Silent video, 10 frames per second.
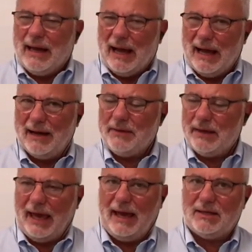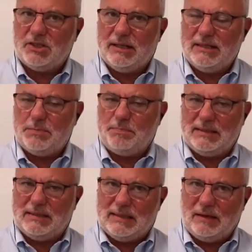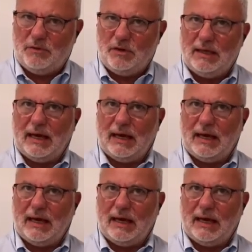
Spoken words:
are there actually specific